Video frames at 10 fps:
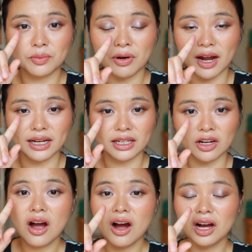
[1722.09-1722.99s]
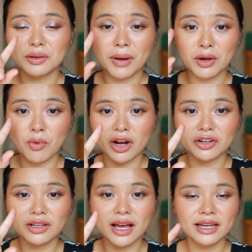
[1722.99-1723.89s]
the product on my
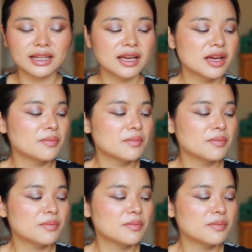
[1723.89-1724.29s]
waterline.